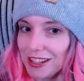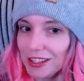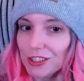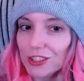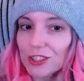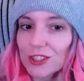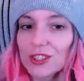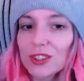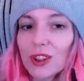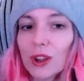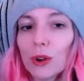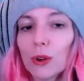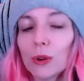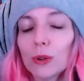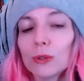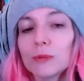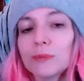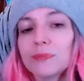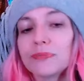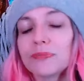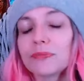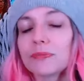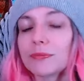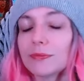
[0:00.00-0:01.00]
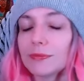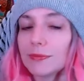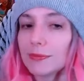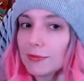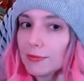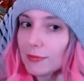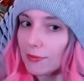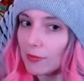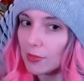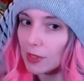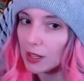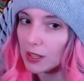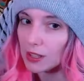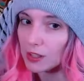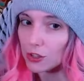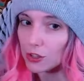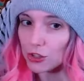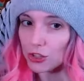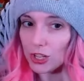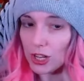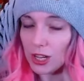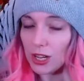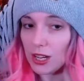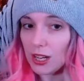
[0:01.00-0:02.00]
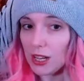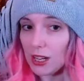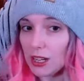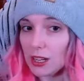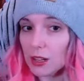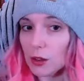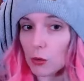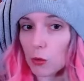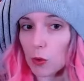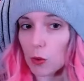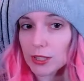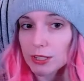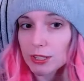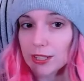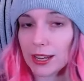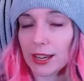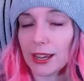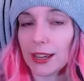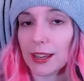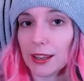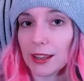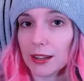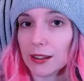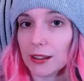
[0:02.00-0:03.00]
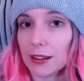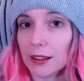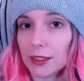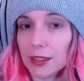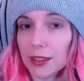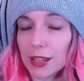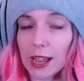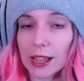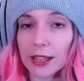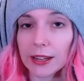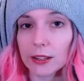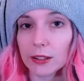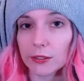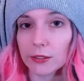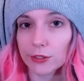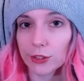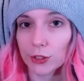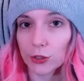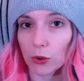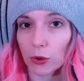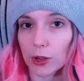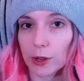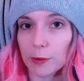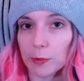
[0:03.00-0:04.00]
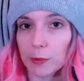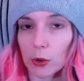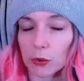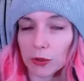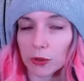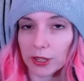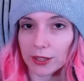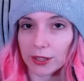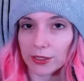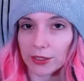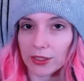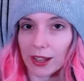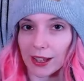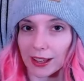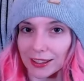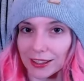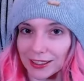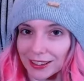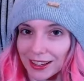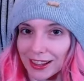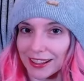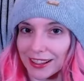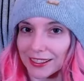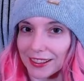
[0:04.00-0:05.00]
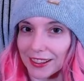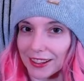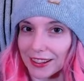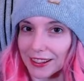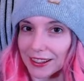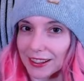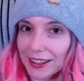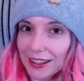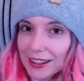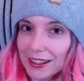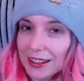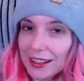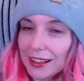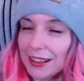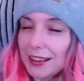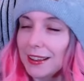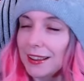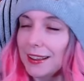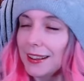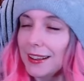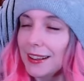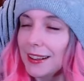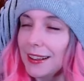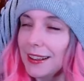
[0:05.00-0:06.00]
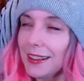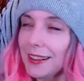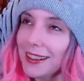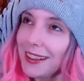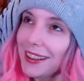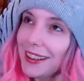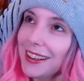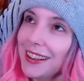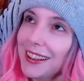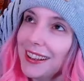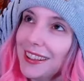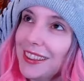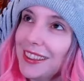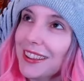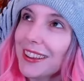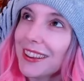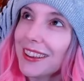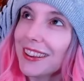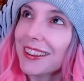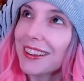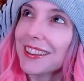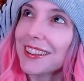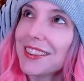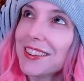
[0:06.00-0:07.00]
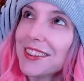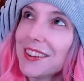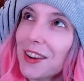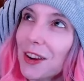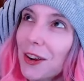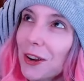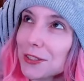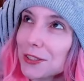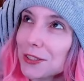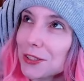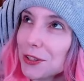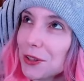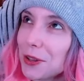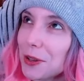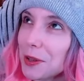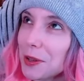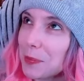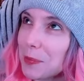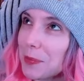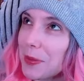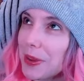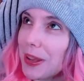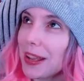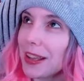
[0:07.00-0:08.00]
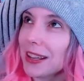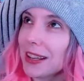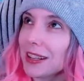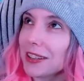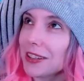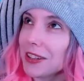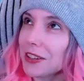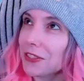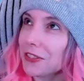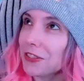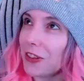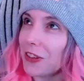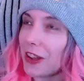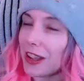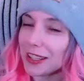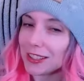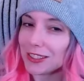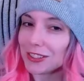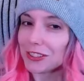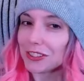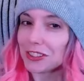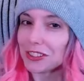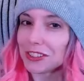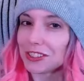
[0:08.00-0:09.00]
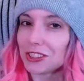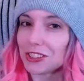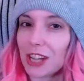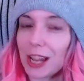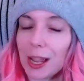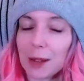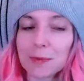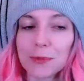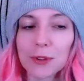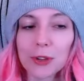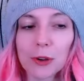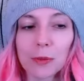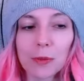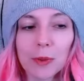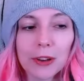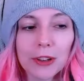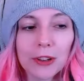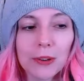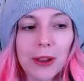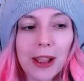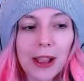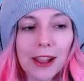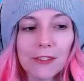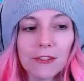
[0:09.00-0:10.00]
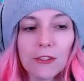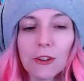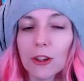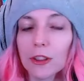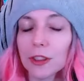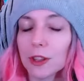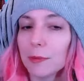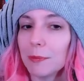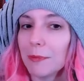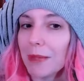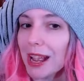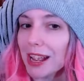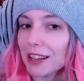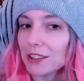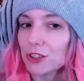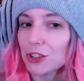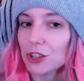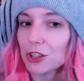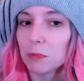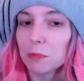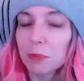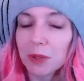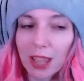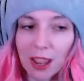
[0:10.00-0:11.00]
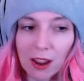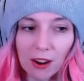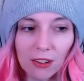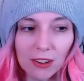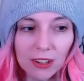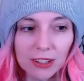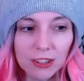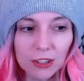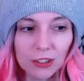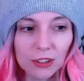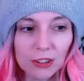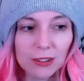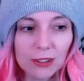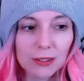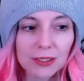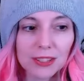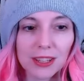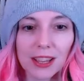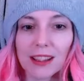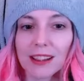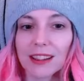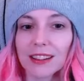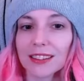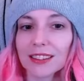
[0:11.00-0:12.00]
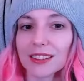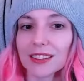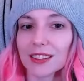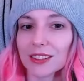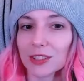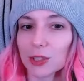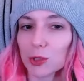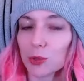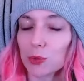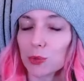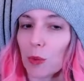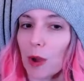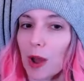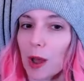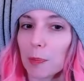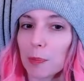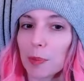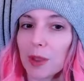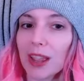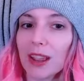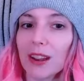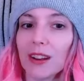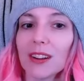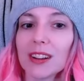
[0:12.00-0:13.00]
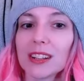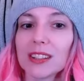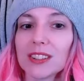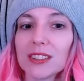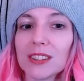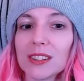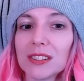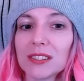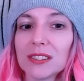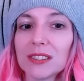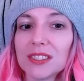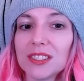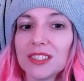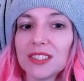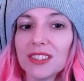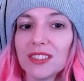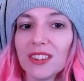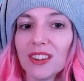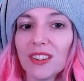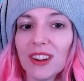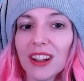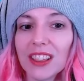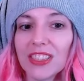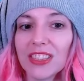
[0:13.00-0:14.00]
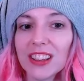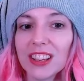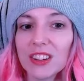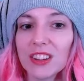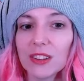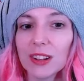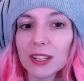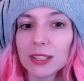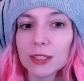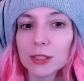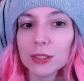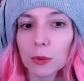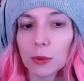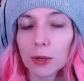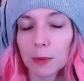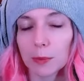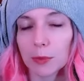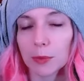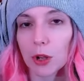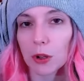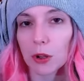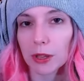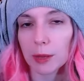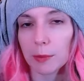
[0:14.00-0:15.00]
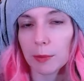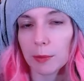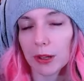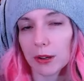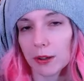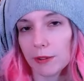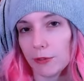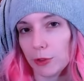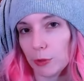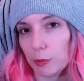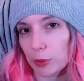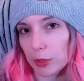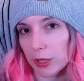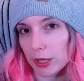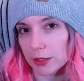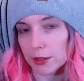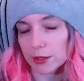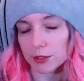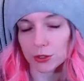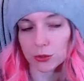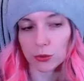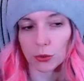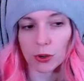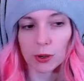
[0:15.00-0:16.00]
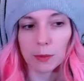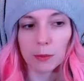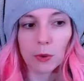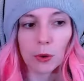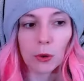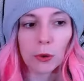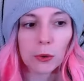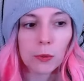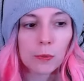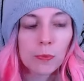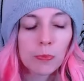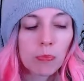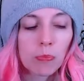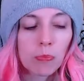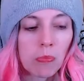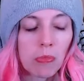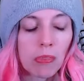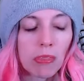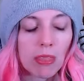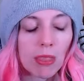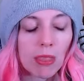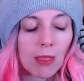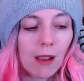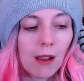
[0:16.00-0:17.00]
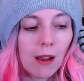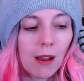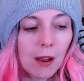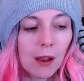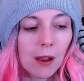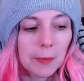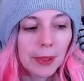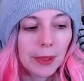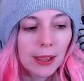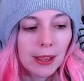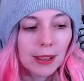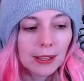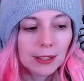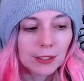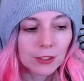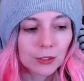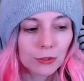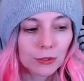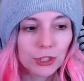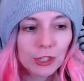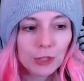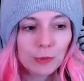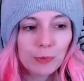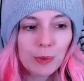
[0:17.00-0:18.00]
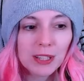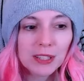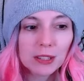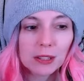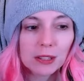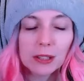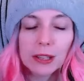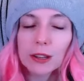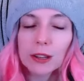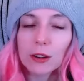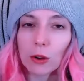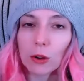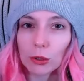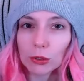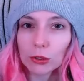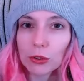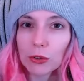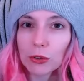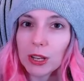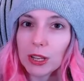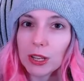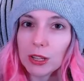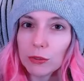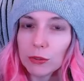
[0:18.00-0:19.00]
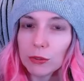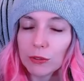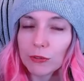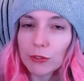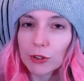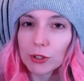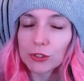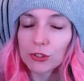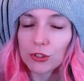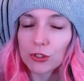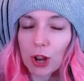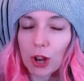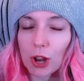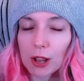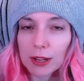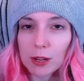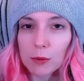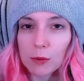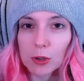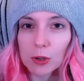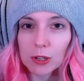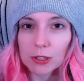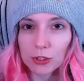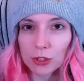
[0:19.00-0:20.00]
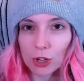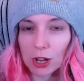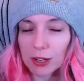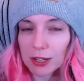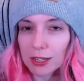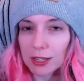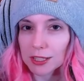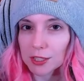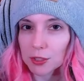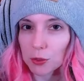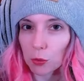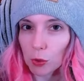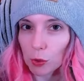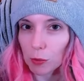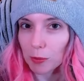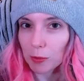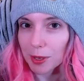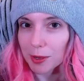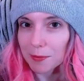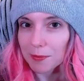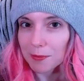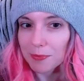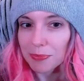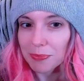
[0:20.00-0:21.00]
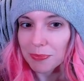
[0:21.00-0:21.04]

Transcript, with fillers: So she was in the end of story mode in that, that like the, the awesome, a final chapter where you have all the mashup characters and the swap characters. You know, I think you guys know what I'm talking about if you played the story mode. Um, so she's basically an alternate universe Johnny where Johnny is a woman.